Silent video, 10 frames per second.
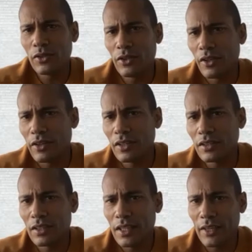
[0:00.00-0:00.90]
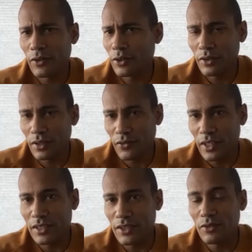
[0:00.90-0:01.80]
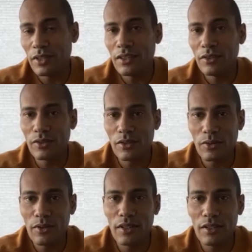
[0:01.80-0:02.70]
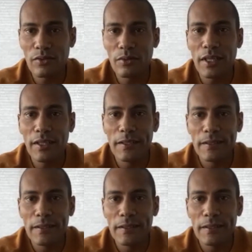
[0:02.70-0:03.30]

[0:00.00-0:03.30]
in all things in life, including investing, you need those two things, right?